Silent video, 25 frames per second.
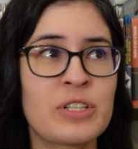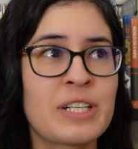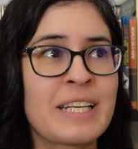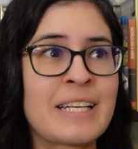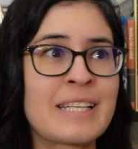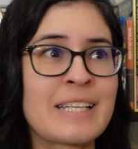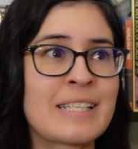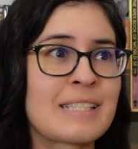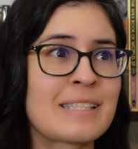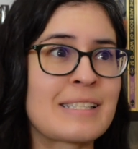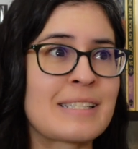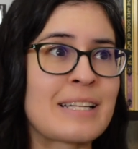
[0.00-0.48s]
it
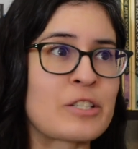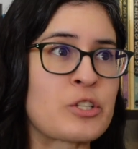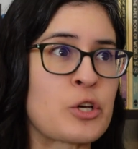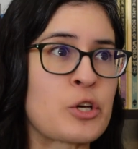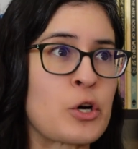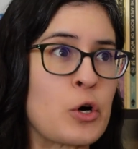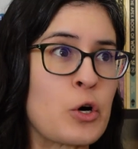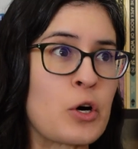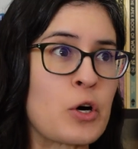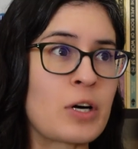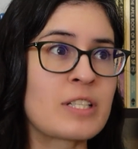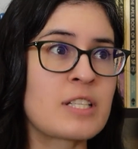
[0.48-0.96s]
is that's
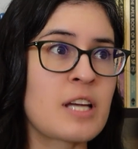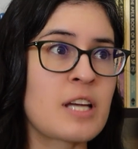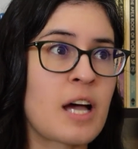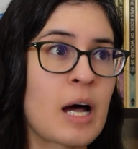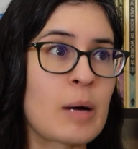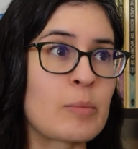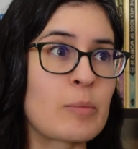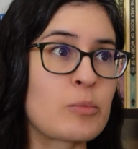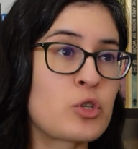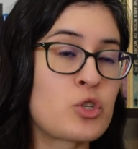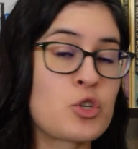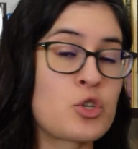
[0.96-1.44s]
hooked
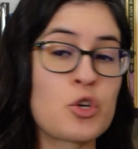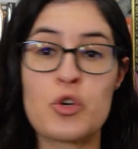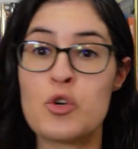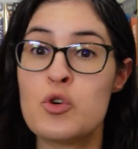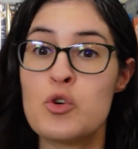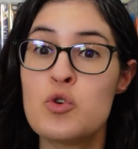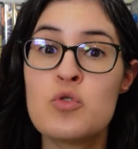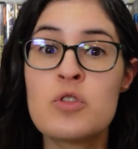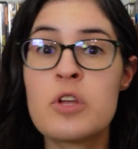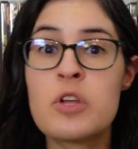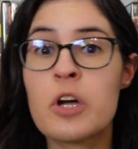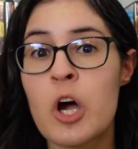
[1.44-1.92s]
up
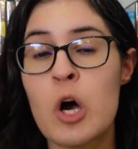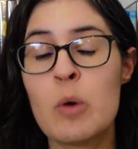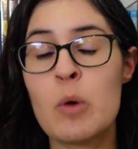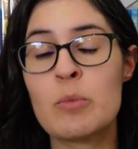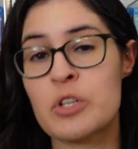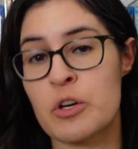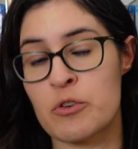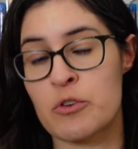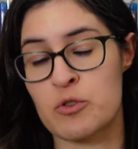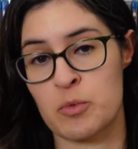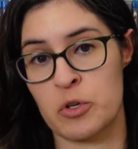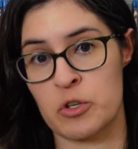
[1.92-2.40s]
to the
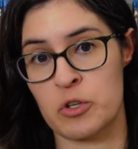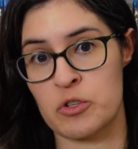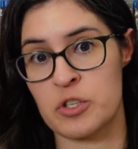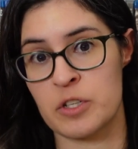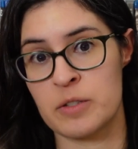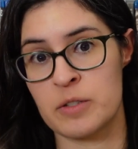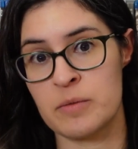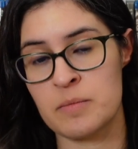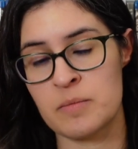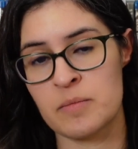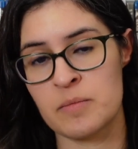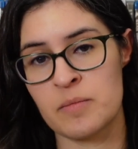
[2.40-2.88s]
comatose
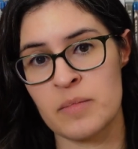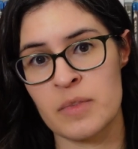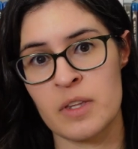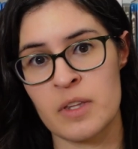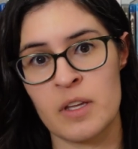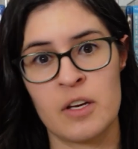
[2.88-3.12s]
person